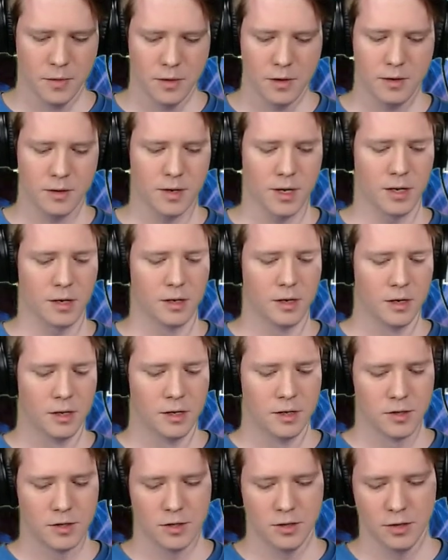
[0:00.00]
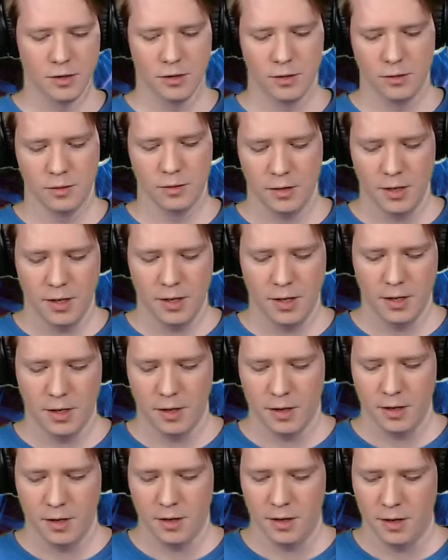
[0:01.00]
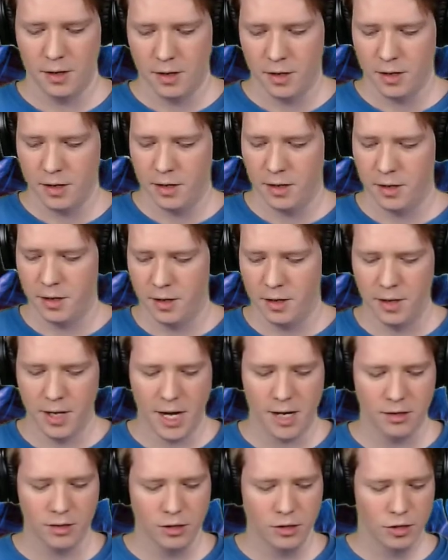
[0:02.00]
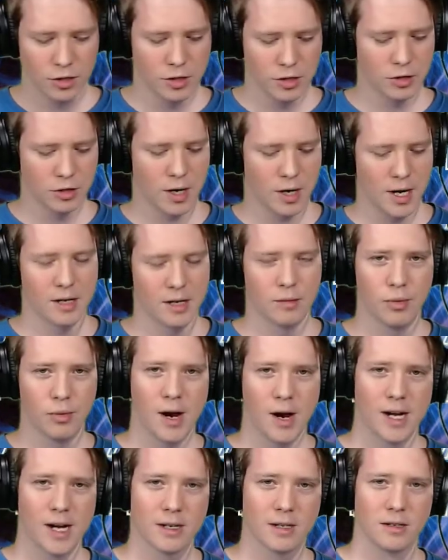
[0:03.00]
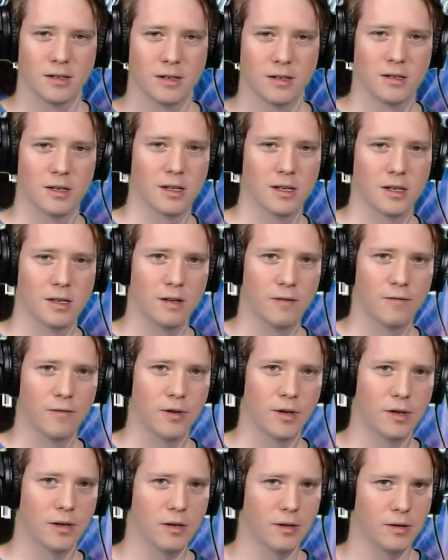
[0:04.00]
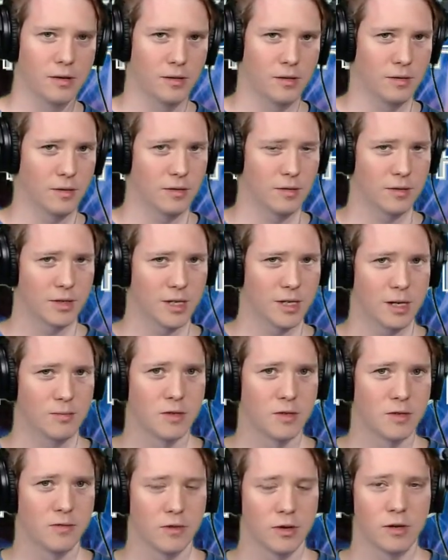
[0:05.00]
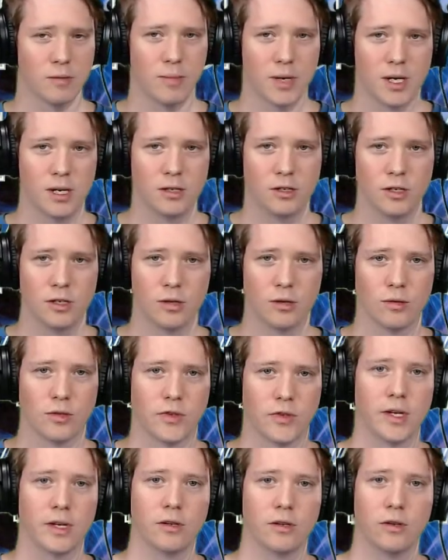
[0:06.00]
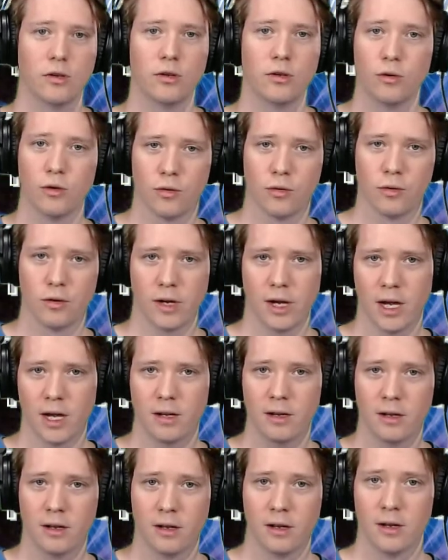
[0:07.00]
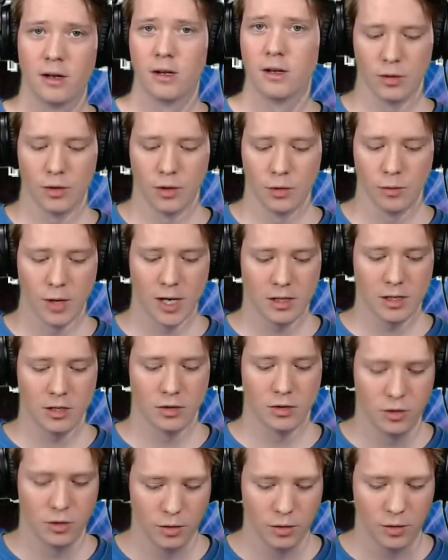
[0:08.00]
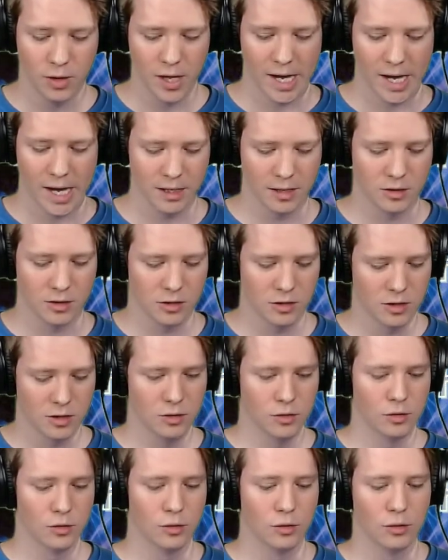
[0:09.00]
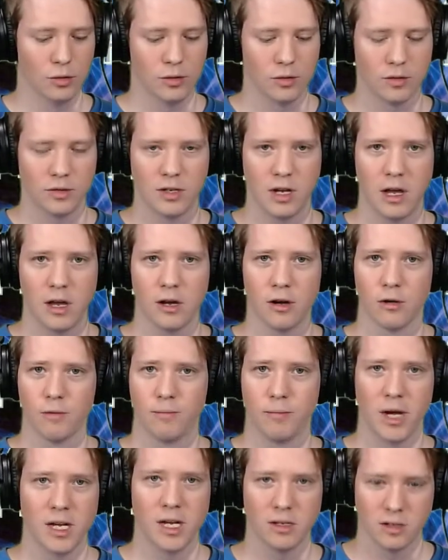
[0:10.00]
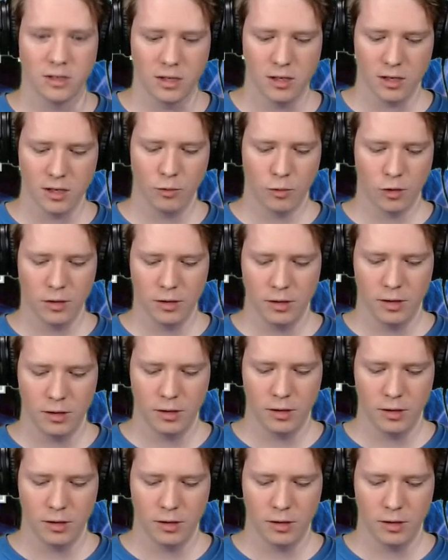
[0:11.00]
Okay, so now you should try to practice like different types of arpeggios that you create. The way to do that is to take a basic one